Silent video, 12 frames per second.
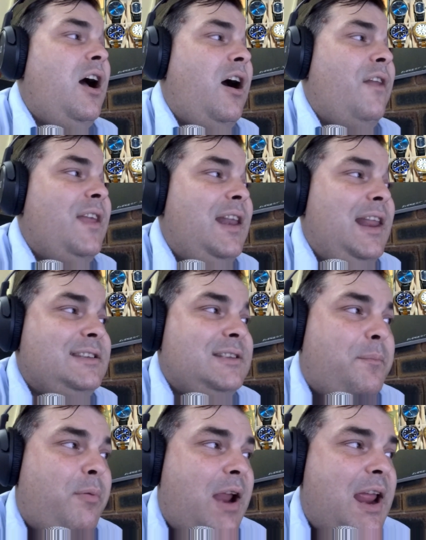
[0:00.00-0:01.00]
on the lesser
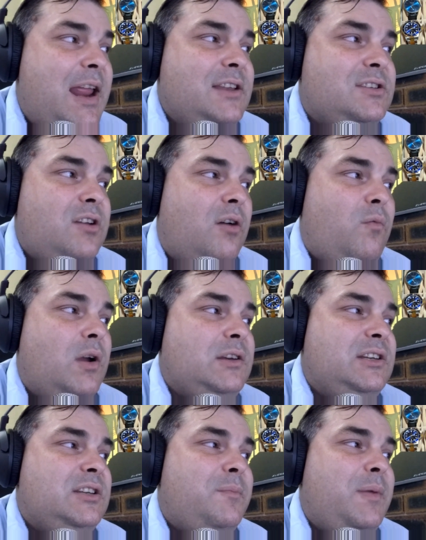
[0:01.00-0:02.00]
brands, not
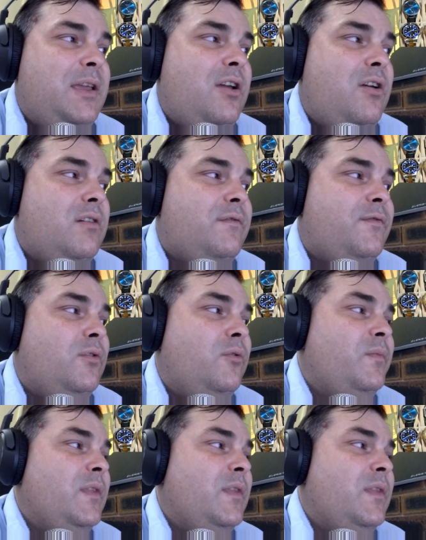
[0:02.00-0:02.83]
wanting to be hurtful.